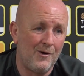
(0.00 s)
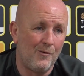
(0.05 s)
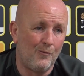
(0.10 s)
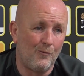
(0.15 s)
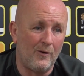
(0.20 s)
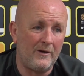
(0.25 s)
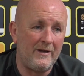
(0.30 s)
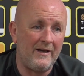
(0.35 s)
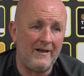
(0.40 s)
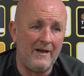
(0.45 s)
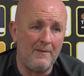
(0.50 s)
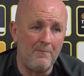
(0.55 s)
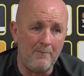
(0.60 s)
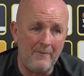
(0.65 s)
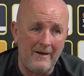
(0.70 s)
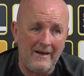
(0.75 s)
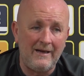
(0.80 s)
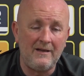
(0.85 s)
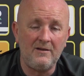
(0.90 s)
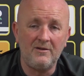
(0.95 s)
one of the
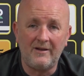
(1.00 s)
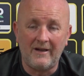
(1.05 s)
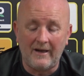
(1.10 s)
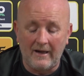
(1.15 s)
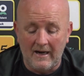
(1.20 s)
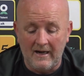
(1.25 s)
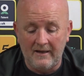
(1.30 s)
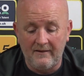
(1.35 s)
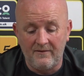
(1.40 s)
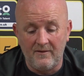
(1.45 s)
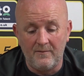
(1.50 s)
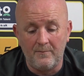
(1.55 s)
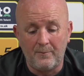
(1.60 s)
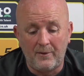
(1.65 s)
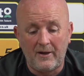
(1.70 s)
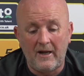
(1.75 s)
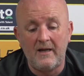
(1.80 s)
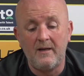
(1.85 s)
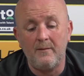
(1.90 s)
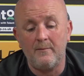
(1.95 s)
main driving
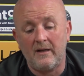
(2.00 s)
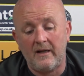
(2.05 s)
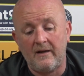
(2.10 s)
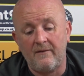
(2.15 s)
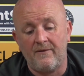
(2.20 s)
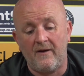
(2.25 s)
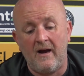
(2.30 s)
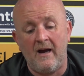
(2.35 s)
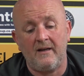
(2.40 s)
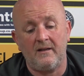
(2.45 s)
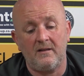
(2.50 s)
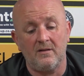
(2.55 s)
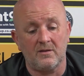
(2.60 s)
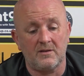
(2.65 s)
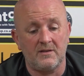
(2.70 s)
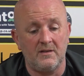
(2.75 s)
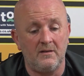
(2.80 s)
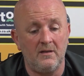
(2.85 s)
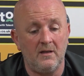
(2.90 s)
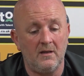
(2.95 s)
primary
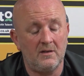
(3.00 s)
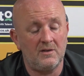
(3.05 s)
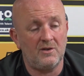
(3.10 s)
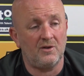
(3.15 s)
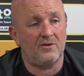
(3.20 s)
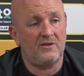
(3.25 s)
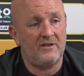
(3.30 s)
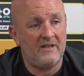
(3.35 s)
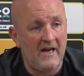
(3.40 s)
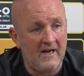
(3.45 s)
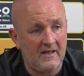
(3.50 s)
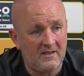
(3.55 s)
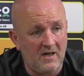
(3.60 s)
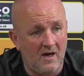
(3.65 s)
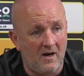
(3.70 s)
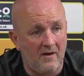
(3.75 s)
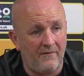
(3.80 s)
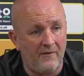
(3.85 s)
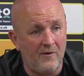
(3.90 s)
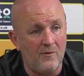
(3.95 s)
factors in success
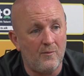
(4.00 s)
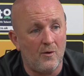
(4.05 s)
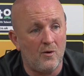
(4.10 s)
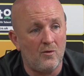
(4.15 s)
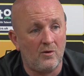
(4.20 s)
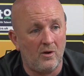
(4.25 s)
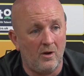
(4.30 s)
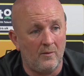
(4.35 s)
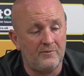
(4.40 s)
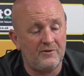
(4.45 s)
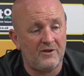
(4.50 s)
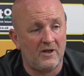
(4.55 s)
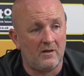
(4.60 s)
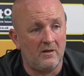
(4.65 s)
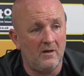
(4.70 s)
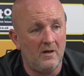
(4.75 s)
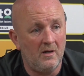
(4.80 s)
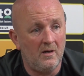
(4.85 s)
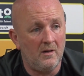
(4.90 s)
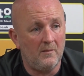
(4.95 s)
at a football club is your
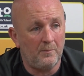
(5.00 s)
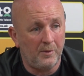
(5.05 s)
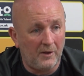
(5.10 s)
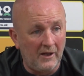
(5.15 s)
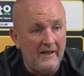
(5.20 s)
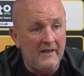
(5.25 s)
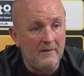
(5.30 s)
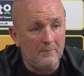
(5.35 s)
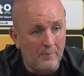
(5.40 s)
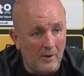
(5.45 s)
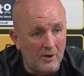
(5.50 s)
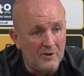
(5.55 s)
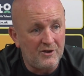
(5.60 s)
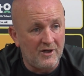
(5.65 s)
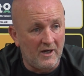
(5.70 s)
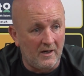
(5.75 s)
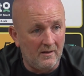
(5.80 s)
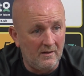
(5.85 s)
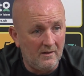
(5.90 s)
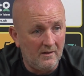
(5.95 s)
playing
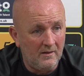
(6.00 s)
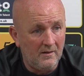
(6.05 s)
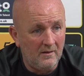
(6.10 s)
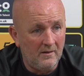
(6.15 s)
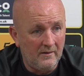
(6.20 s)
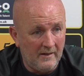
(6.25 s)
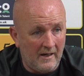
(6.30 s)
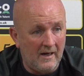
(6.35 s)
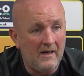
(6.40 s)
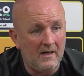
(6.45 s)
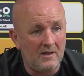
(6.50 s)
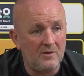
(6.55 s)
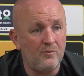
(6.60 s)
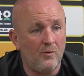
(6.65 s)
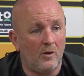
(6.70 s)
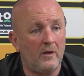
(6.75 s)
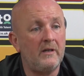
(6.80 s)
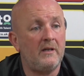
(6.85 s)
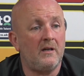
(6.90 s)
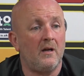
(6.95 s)
budget. That is
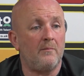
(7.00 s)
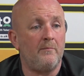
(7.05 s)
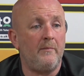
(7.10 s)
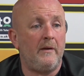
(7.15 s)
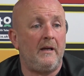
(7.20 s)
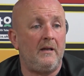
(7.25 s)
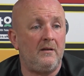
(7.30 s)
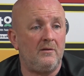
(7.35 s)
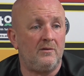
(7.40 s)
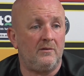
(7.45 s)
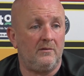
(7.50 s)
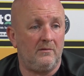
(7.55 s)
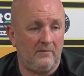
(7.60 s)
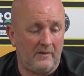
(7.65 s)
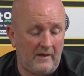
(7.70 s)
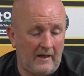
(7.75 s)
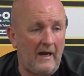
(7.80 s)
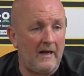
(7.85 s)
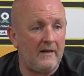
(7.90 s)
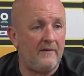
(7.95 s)
one of your main
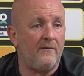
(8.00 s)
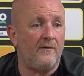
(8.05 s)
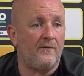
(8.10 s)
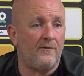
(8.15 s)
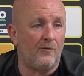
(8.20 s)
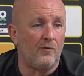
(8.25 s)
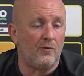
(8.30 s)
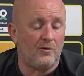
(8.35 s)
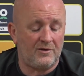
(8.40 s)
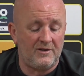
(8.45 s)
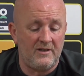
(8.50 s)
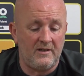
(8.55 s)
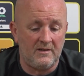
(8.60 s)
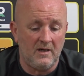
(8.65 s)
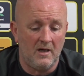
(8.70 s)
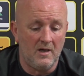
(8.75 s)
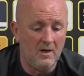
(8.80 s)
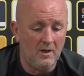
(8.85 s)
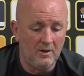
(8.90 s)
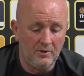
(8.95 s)
driving forces.
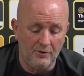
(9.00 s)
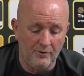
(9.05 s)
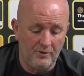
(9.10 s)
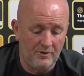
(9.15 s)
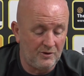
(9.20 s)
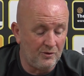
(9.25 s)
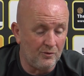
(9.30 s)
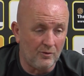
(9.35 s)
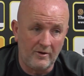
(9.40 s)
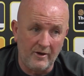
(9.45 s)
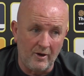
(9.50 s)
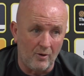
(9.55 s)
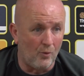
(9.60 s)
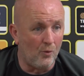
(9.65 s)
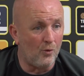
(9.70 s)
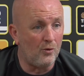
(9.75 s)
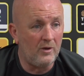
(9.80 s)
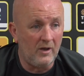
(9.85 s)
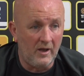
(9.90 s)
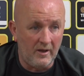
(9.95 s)
Now, it's not the
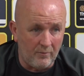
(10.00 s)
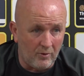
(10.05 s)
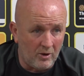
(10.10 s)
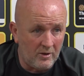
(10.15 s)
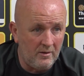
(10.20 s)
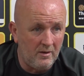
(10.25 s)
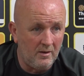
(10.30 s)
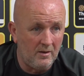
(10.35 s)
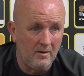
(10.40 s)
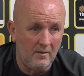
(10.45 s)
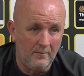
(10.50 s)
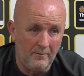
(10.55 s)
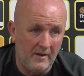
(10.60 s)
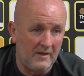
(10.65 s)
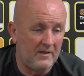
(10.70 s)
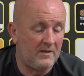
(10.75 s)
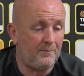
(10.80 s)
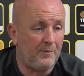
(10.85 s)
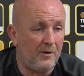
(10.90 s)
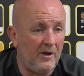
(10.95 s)
only one, but
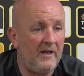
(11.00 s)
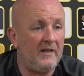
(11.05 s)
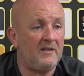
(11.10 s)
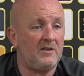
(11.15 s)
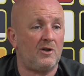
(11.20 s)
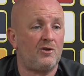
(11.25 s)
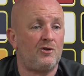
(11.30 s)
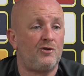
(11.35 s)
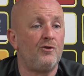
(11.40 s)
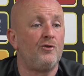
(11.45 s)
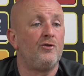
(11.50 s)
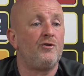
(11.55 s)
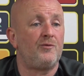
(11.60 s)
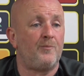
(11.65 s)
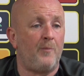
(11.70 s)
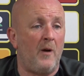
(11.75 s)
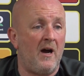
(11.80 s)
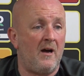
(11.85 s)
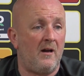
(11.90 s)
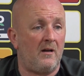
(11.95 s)
it plays a
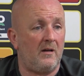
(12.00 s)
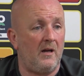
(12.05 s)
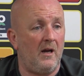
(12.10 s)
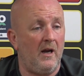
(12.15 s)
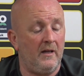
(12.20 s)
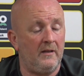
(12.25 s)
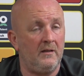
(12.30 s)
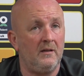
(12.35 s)
huge part. And